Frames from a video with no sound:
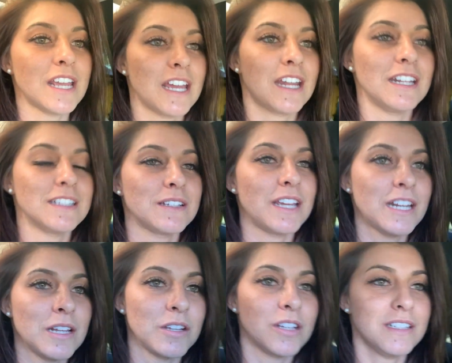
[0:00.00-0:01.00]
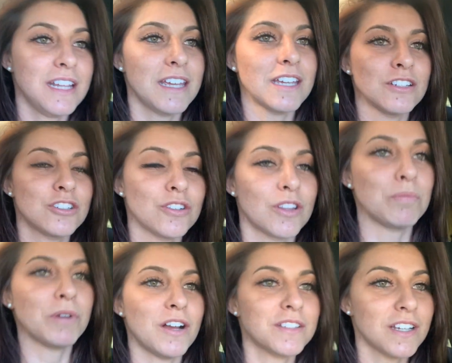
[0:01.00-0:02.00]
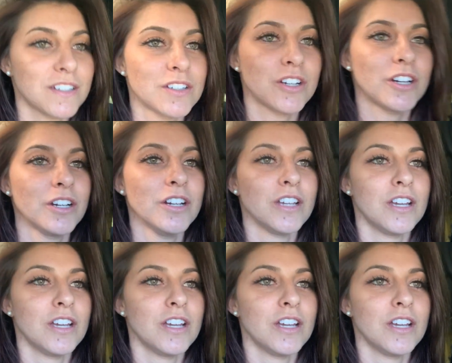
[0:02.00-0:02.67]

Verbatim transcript: and it's getting taken to the processor